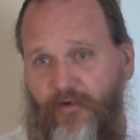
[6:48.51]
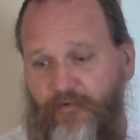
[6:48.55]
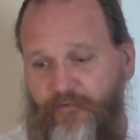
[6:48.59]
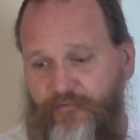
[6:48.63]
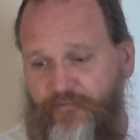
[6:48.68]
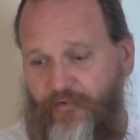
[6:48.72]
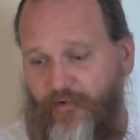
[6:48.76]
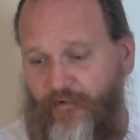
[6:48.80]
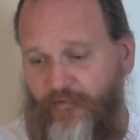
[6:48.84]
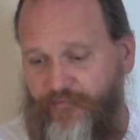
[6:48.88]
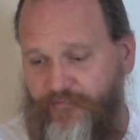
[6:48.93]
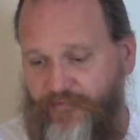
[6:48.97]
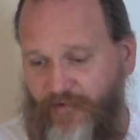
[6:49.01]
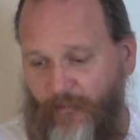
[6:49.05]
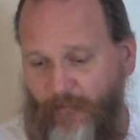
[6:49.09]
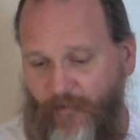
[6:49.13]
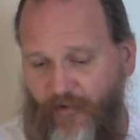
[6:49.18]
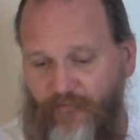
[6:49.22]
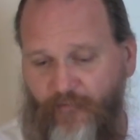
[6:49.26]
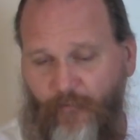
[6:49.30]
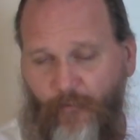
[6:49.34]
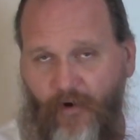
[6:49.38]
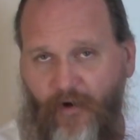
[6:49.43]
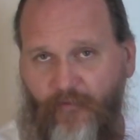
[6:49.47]
So some
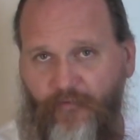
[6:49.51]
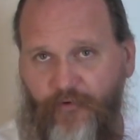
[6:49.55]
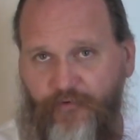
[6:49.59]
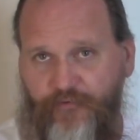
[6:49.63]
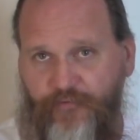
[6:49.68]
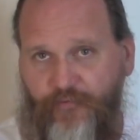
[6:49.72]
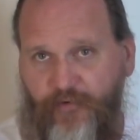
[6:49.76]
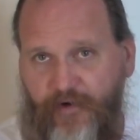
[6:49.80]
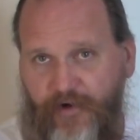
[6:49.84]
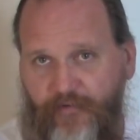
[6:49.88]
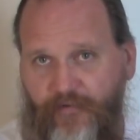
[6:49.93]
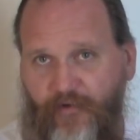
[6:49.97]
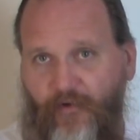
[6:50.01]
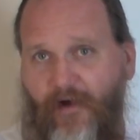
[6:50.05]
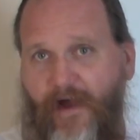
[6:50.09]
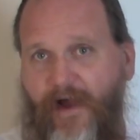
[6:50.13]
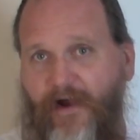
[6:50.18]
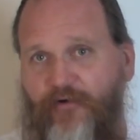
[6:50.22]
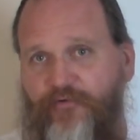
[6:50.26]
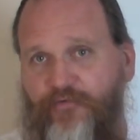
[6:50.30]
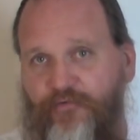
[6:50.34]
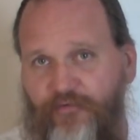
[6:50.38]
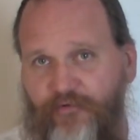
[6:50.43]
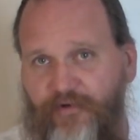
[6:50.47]
of them on the tree, they'll
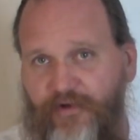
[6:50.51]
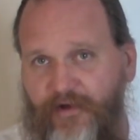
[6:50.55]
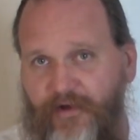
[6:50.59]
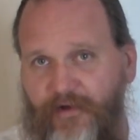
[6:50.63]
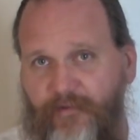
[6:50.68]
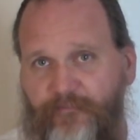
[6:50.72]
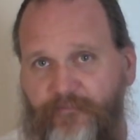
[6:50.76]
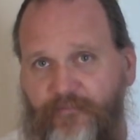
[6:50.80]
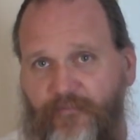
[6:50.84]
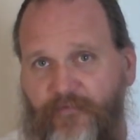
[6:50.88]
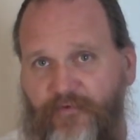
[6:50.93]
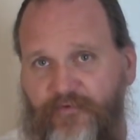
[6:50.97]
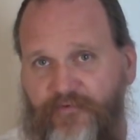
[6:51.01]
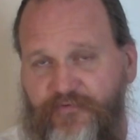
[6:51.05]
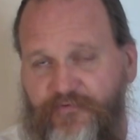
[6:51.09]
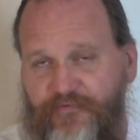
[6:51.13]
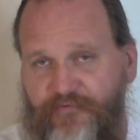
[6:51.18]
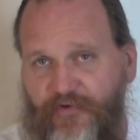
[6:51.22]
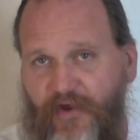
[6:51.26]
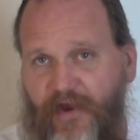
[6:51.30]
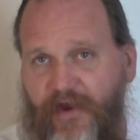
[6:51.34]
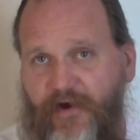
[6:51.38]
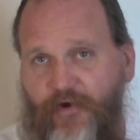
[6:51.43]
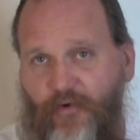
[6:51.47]
actually
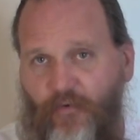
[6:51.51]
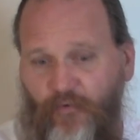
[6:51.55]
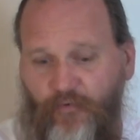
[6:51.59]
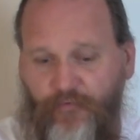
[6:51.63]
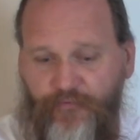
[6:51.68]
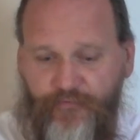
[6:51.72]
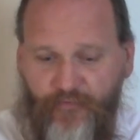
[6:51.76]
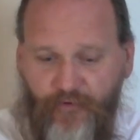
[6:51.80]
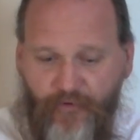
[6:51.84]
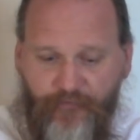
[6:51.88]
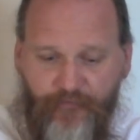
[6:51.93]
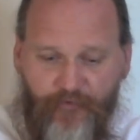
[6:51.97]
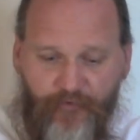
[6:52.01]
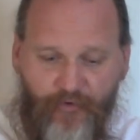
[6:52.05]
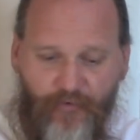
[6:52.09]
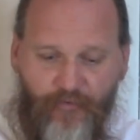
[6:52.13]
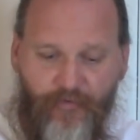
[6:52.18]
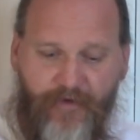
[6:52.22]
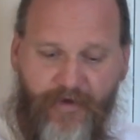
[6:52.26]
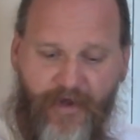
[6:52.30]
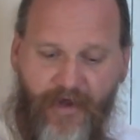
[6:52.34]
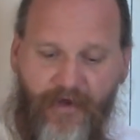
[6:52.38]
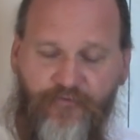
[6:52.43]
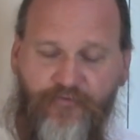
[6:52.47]
cycle. So if you
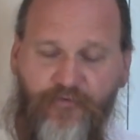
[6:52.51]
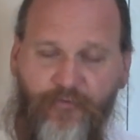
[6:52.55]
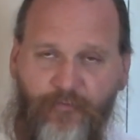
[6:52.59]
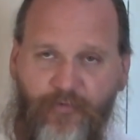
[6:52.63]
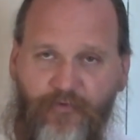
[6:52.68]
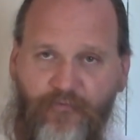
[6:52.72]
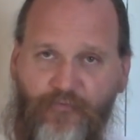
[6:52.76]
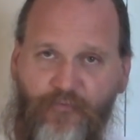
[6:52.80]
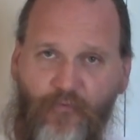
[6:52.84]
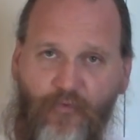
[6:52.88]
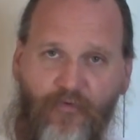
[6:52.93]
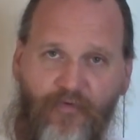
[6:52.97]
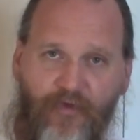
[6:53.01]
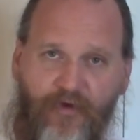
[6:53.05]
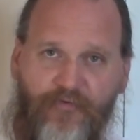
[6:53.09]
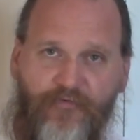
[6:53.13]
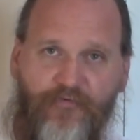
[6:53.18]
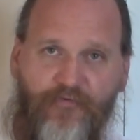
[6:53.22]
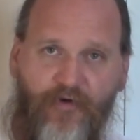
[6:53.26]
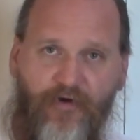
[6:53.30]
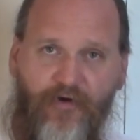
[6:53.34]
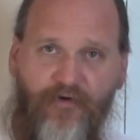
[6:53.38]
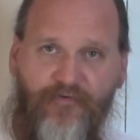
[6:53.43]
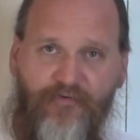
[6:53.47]
don't catch them before they
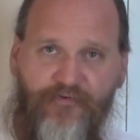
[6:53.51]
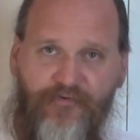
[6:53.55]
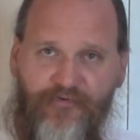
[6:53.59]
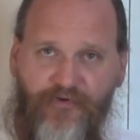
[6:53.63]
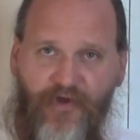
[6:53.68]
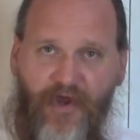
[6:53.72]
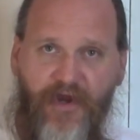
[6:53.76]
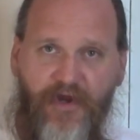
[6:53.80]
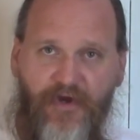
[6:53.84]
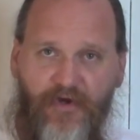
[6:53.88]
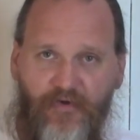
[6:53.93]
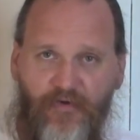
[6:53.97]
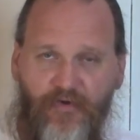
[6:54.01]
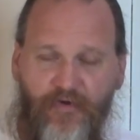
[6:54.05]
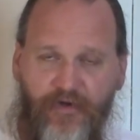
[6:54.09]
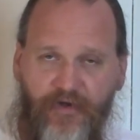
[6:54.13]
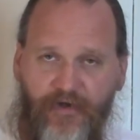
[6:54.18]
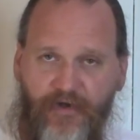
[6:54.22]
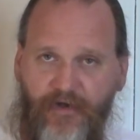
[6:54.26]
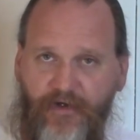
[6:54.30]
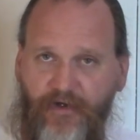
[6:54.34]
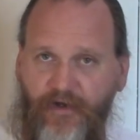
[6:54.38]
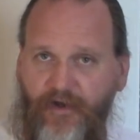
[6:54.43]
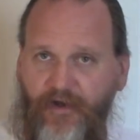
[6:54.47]
start
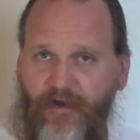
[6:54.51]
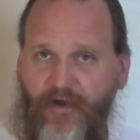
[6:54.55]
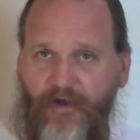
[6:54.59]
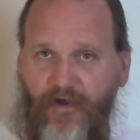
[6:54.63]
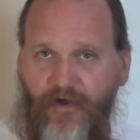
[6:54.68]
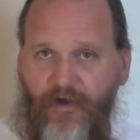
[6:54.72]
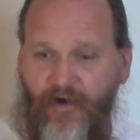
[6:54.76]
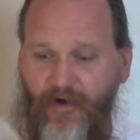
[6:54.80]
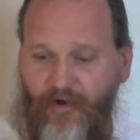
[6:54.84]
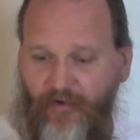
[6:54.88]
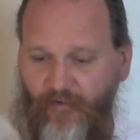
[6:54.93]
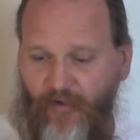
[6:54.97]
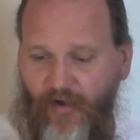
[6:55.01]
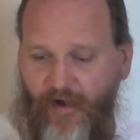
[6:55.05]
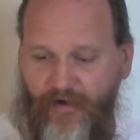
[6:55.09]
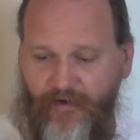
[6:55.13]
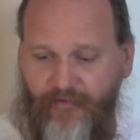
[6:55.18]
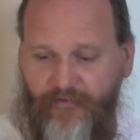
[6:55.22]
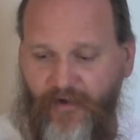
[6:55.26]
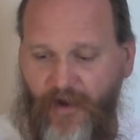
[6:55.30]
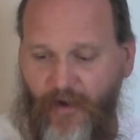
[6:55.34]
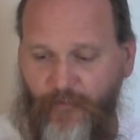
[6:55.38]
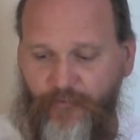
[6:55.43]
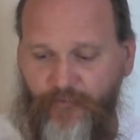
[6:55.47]
cycling, a lot
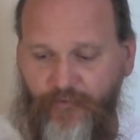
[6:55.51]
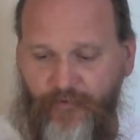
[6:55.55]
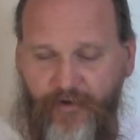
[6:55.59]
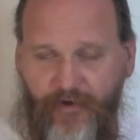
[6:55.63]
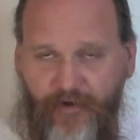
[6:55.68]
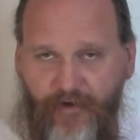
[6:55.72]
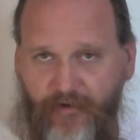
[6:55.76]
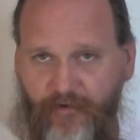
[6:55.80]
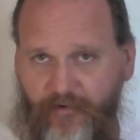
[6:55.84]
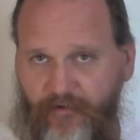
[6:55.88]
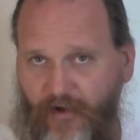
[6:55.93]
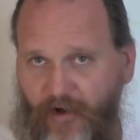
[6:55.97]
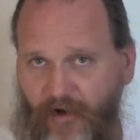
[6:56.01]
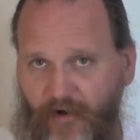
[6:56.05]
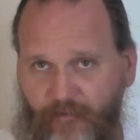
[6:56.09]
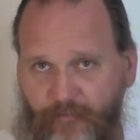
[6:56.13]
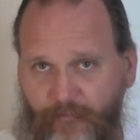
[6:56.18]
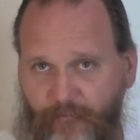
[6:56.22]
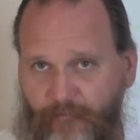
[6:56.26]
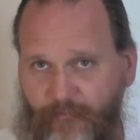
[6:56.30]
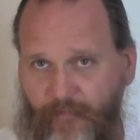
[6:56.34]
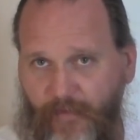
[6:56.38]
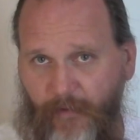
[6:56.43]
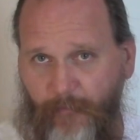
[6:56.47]
of times you'll get
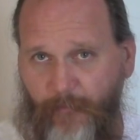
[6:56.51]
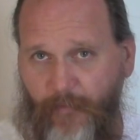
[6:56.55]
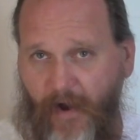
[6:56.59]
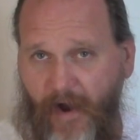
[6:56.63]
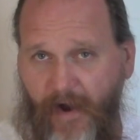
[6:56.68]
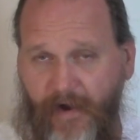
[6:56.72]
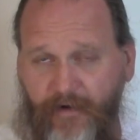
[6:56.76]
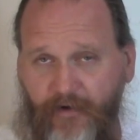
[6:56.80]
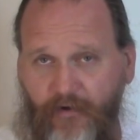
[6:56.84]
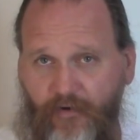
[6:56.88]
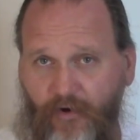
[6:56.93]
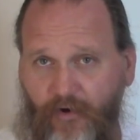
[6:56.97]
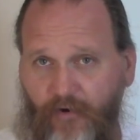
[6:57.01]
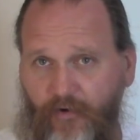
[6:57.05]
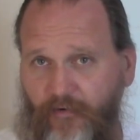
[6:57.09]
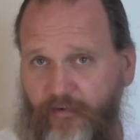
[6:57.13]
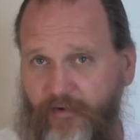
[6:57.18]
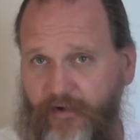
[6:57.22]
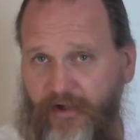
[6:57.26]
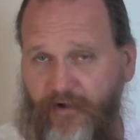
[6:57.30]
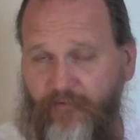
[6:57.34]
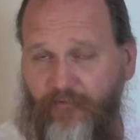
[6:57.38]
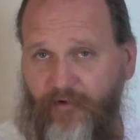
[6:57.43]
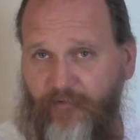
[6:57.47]
a pine
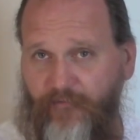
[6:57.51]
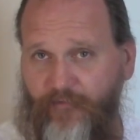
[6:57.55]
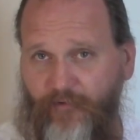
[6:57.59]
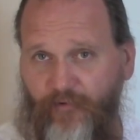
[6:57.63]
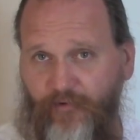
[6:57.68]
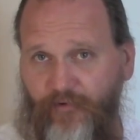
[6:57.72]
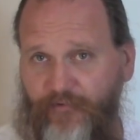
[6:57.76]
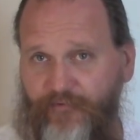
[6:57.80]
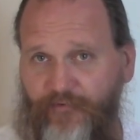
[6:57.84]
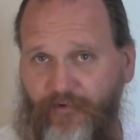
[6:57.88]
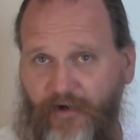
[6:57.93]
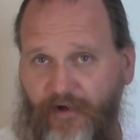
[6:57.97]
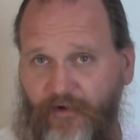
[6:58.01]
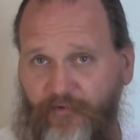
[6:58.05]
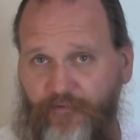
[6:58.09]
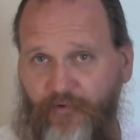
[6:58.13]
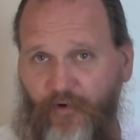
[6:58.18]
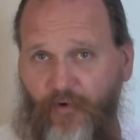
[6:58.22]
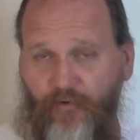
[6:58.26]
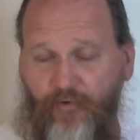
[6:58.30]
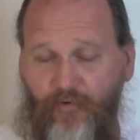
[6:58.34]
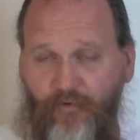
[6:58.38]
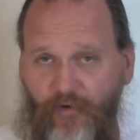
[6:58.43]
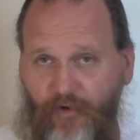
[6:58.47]
cone, even if it looks like it's
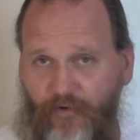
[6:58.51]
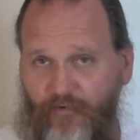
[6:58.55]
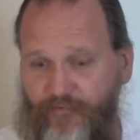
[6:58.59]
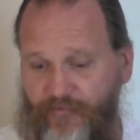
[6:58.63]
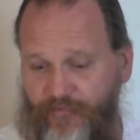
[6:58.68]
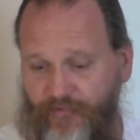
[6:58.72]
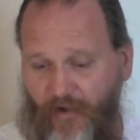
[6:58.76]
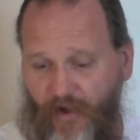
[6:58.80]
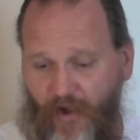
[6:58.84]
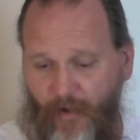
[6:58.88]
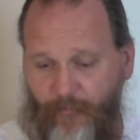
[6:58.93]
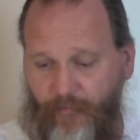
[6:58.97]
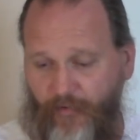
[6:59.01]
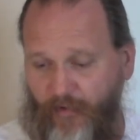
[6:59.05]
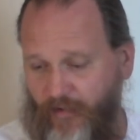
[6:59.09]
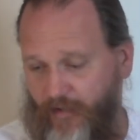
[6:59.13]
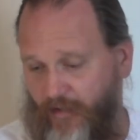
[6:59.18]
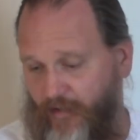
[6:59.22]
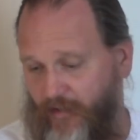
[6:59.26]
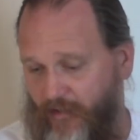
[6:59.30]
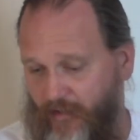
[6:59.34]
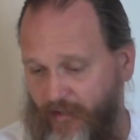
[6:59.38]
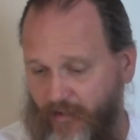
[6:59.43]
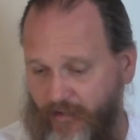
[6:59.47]
all closed up.
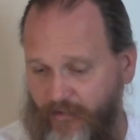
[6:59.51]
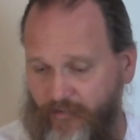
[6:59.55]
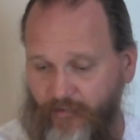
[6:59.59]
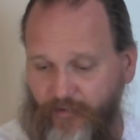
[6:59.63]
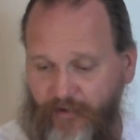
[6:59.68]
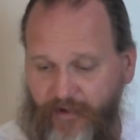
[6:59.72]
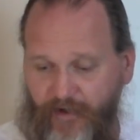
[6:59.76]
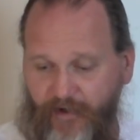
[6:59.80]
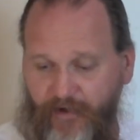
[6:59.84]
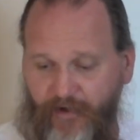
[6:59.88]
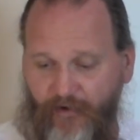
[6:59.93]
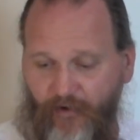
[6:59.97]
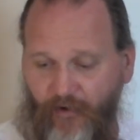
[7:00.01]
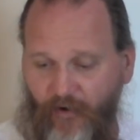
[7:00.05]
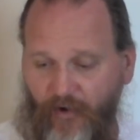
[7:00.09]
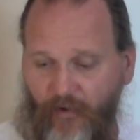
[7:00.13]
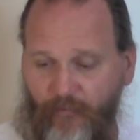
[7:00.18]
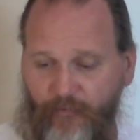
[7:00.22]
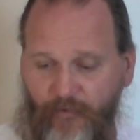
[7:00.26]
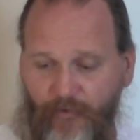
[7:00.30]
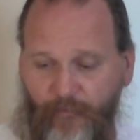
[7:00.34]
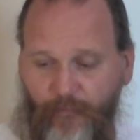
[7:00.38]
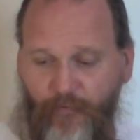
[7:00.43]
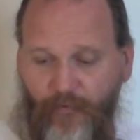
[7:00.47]
You'll get it
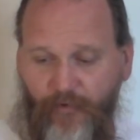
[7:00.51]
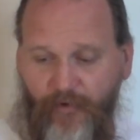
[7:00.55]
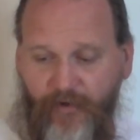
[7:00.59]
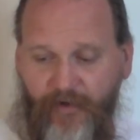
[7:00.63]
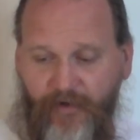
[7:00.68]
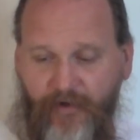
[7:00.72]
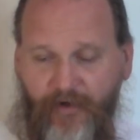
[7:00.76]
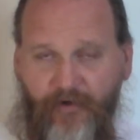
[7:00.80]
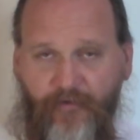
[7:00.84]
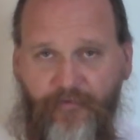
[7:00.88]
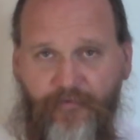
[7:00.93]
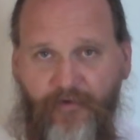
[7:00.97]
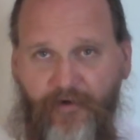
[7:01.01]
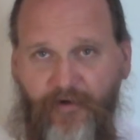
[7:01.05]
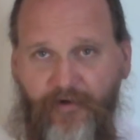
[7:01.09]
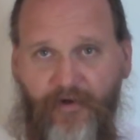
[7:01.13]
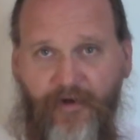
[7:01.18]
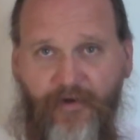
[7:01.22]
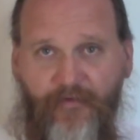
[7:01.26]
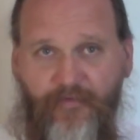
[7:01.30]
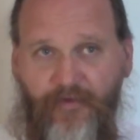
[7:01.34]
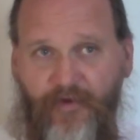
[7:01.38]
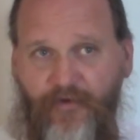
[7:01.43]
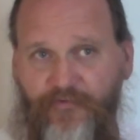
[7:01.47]
home, you'll put it in a thing
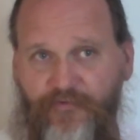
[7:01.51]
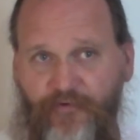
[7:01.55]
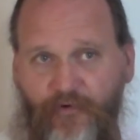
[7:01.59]
like this,